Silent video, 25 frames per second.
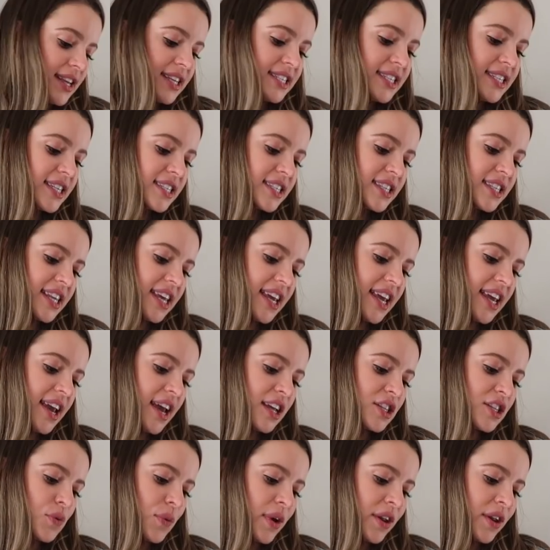This is the
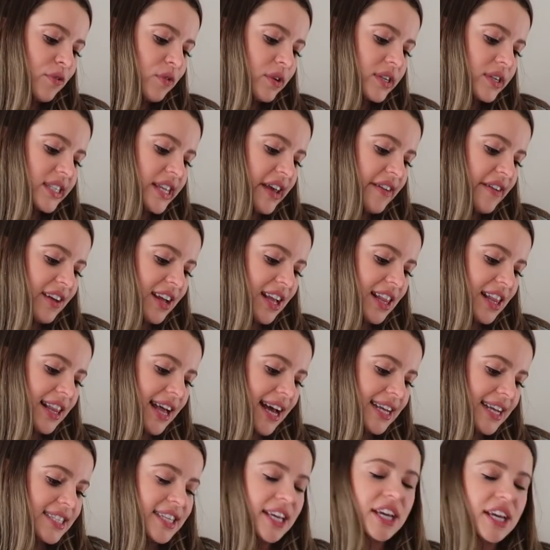24-7
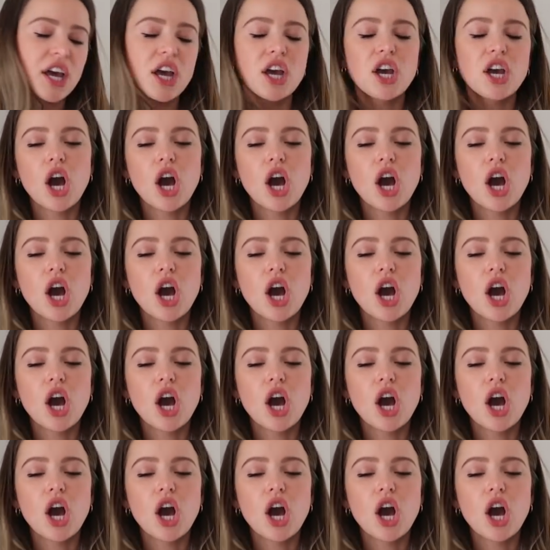Classic